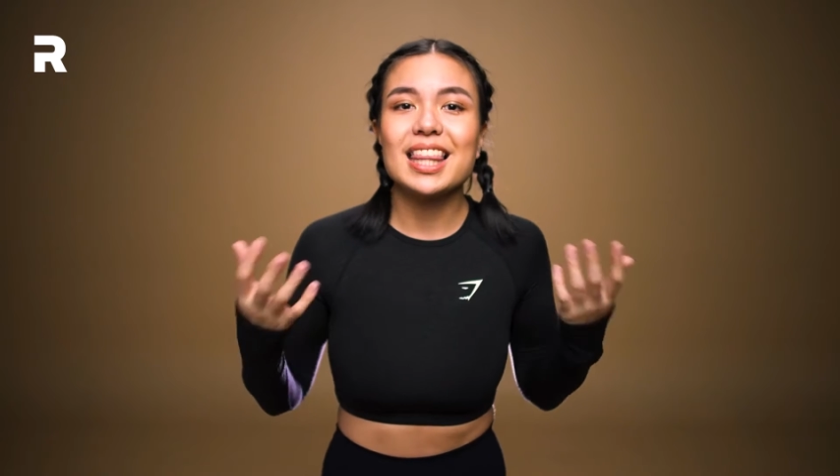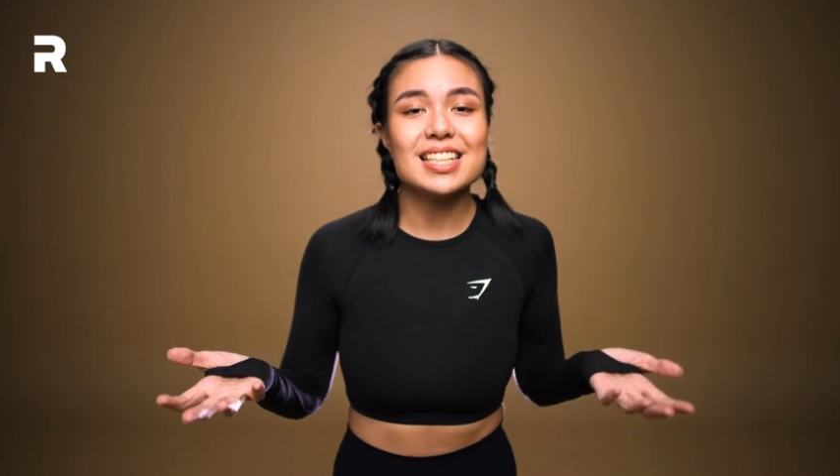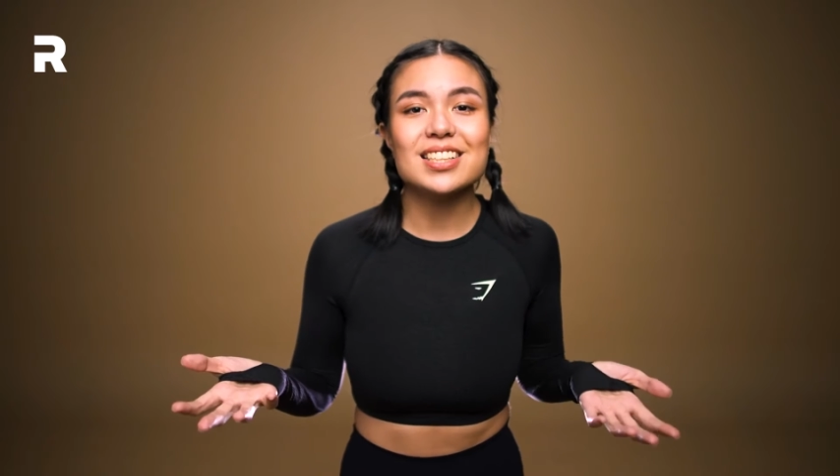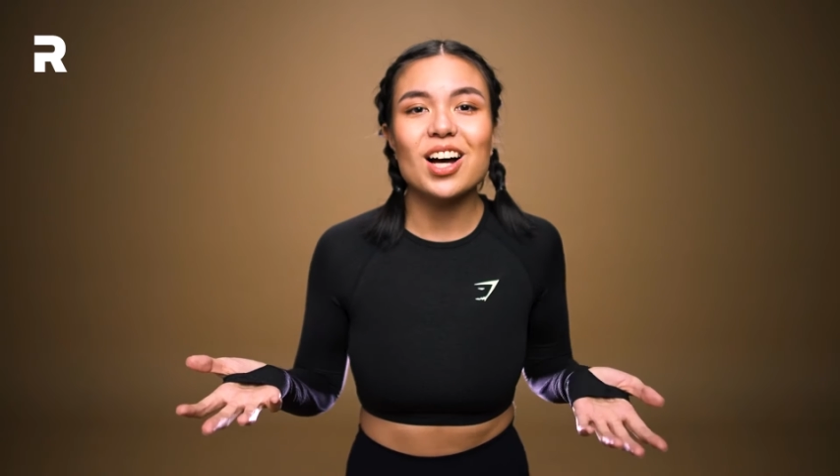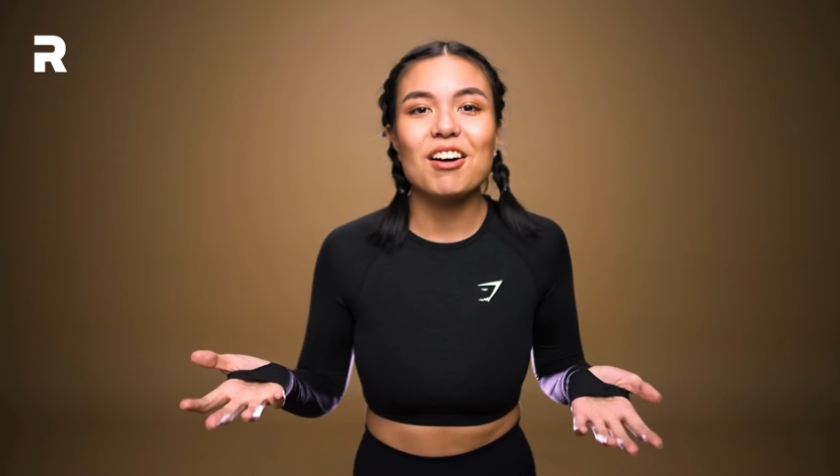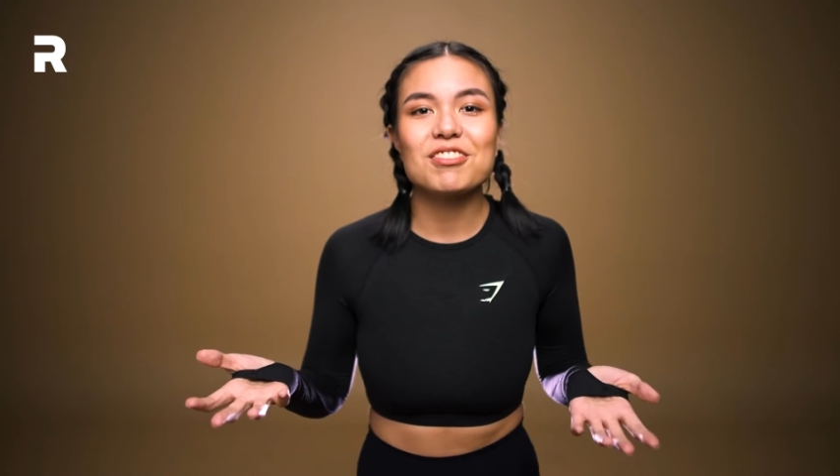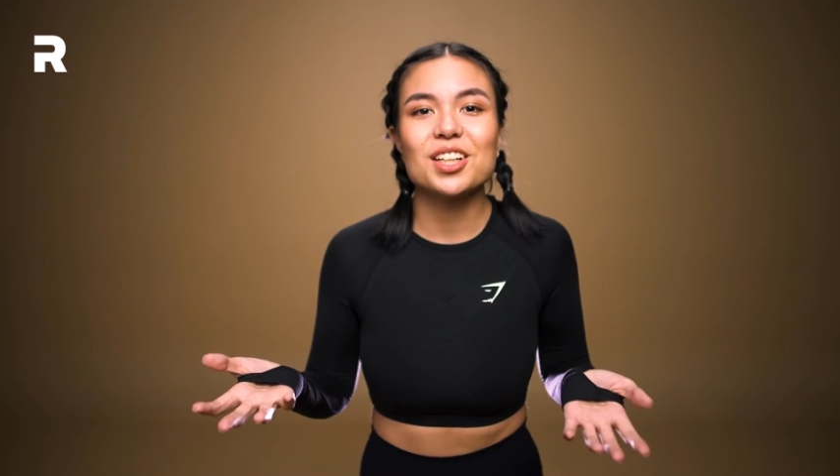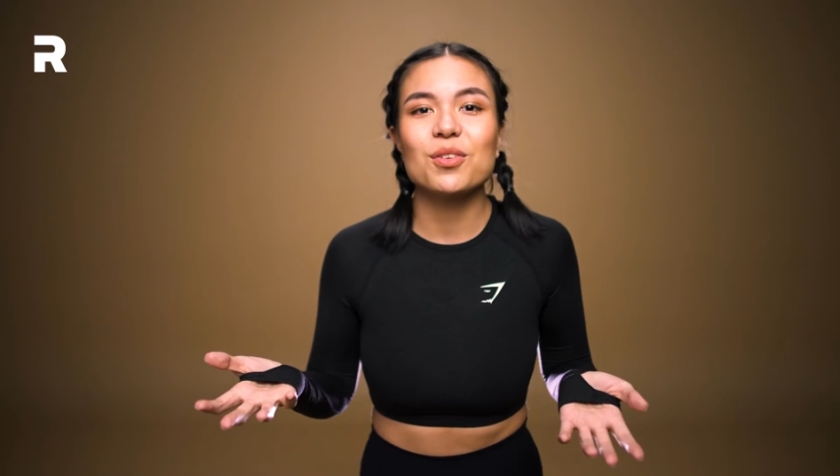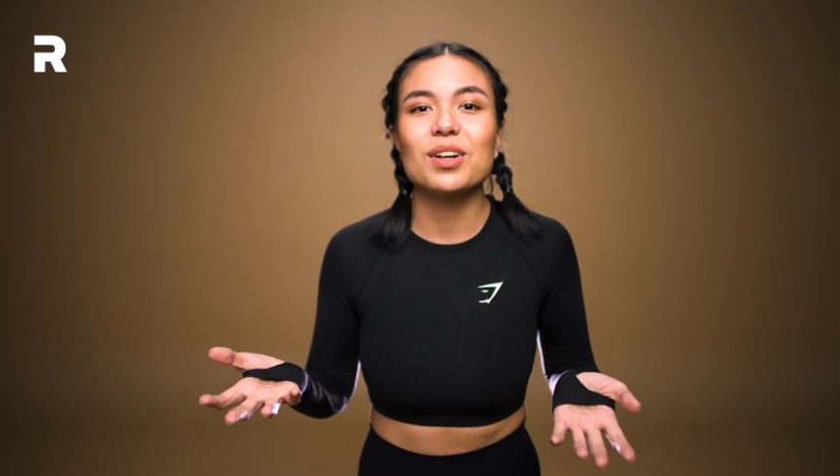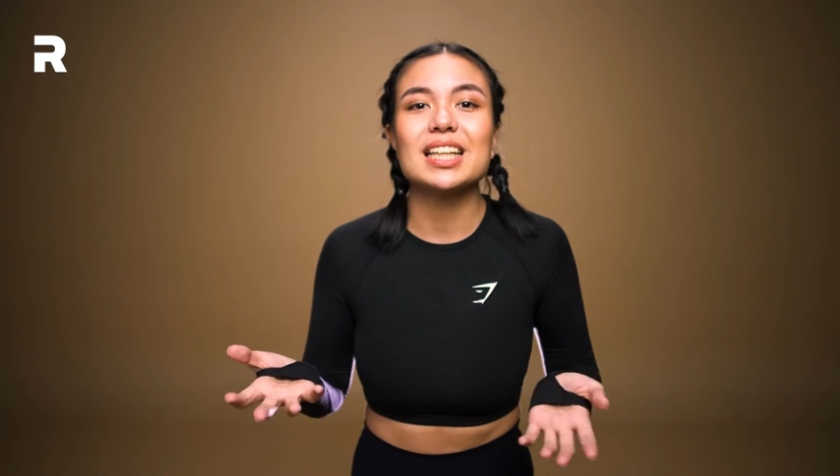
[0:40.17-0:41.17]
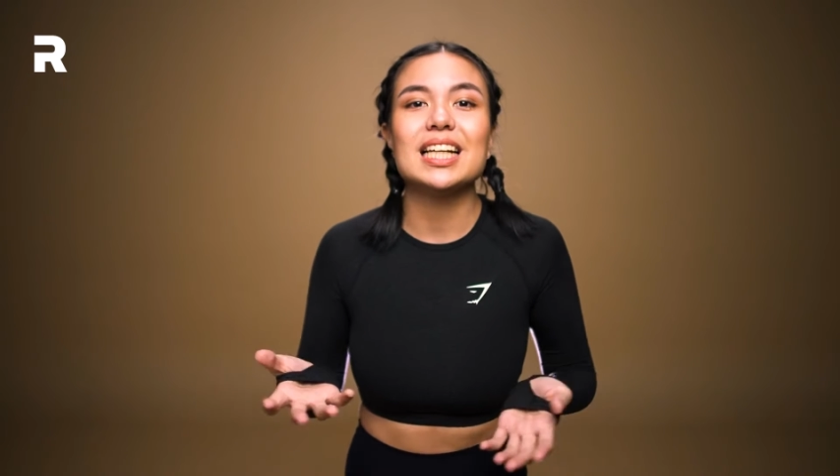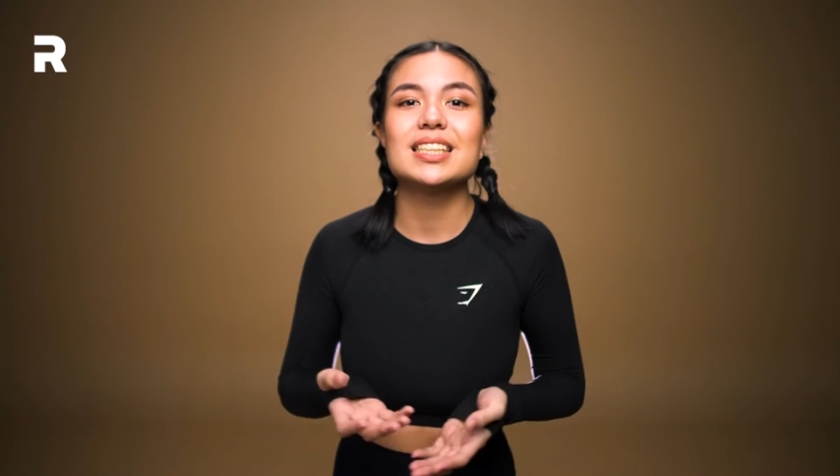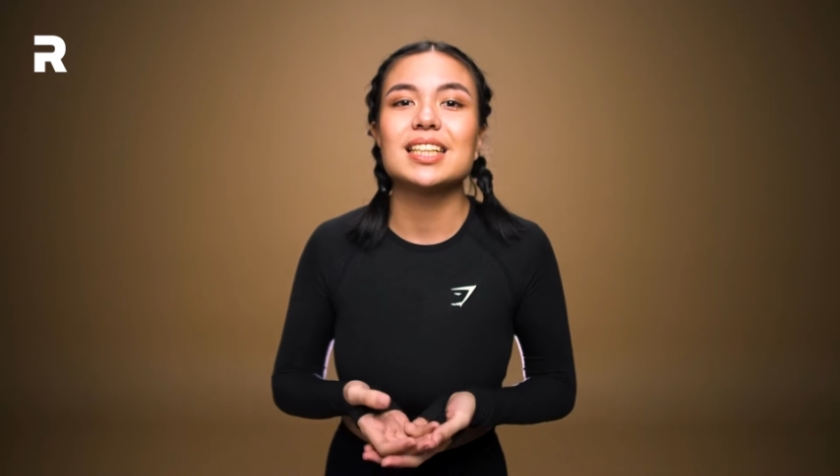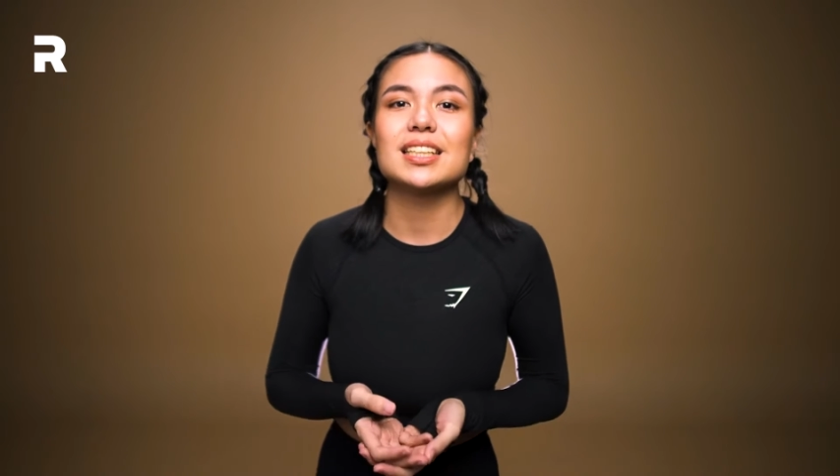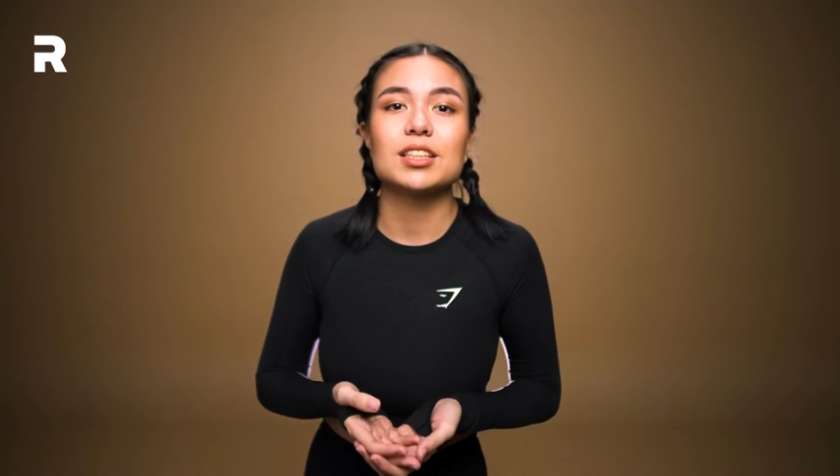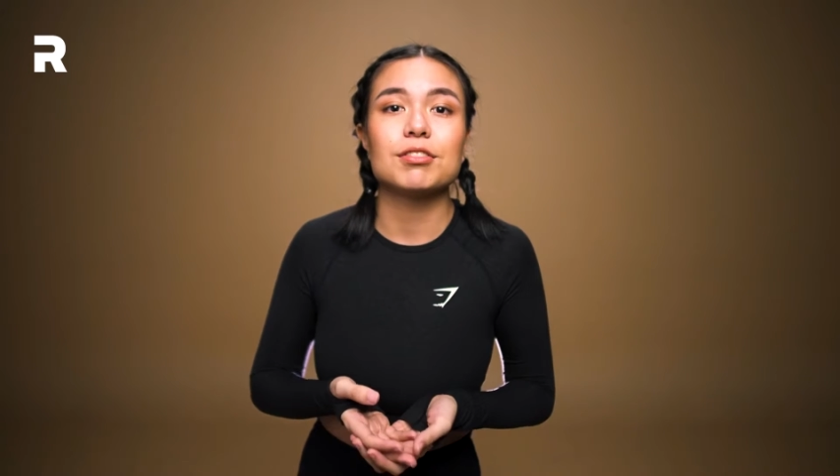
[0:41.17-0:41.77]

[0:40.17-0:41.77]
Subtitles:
This is often what leads us